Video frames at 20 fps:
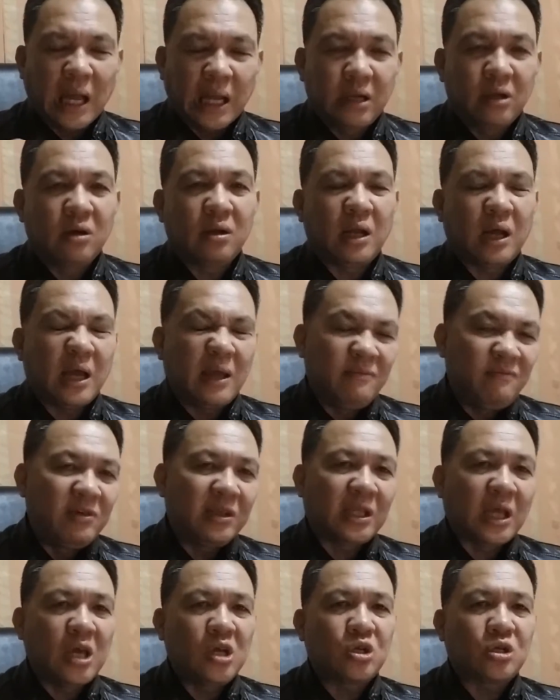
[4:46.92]
an
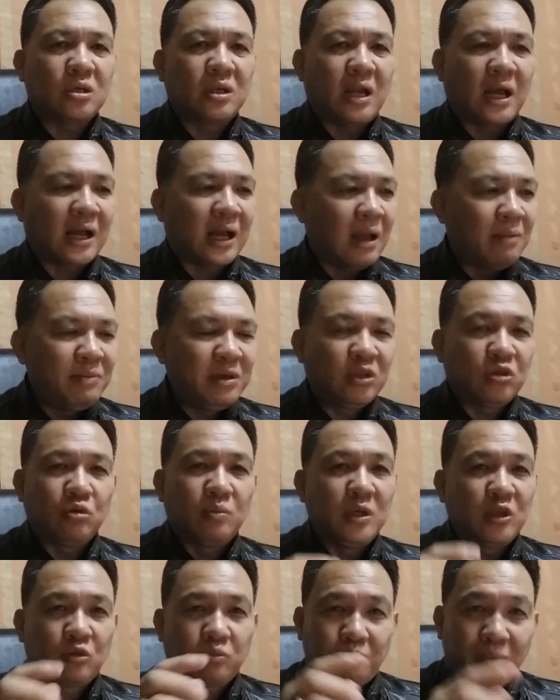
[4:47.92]
invitation are coming
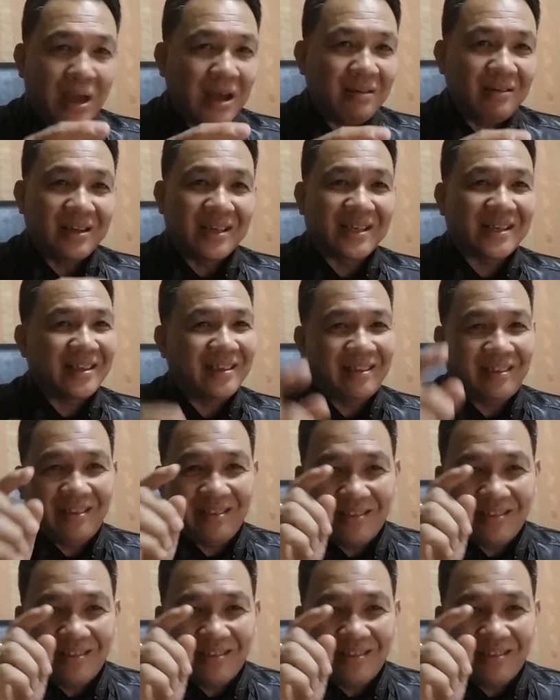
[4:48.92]
to me to Paris.